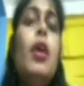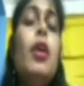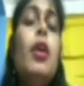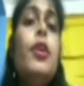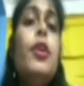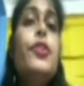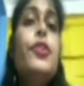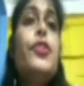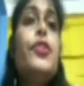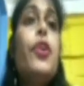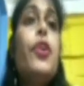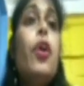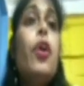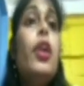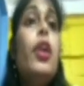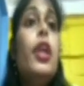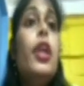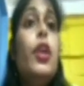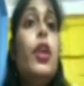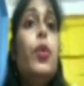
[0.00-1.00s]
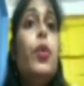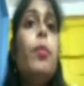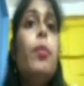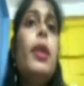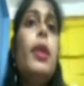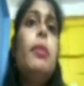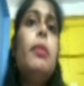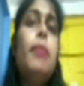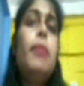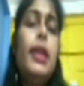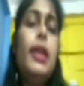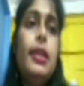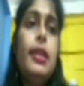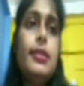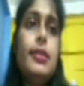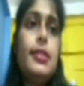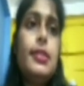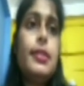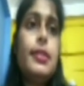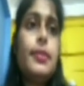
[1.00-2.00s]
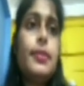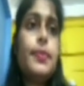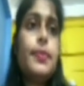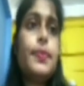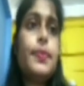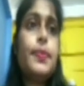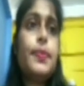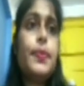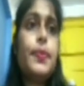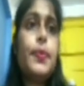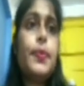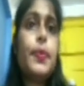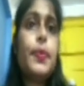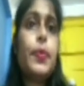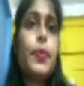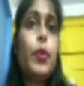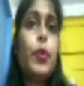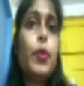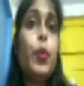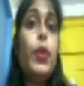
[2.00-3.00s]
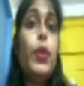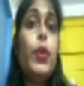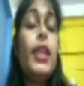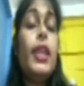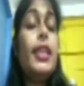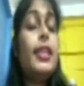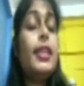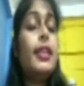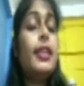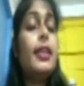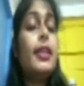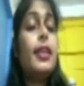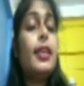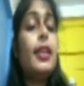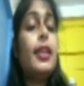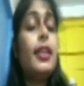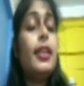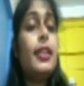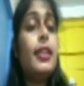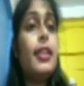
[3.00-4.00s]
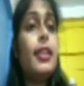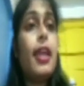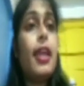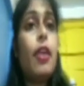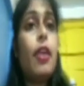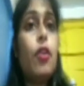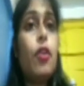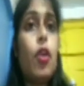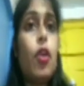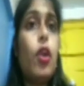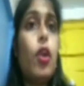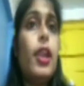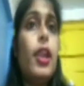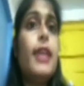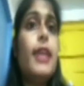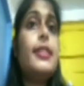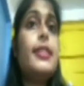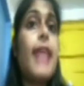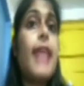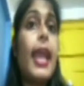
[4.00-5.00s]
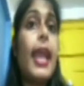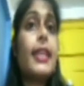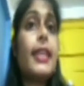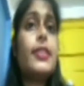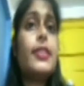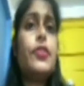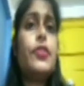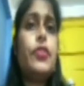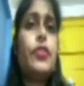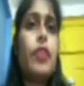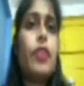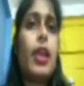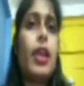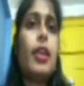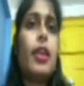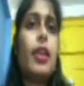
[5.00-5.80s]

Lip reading: So human beings with their knowledge extract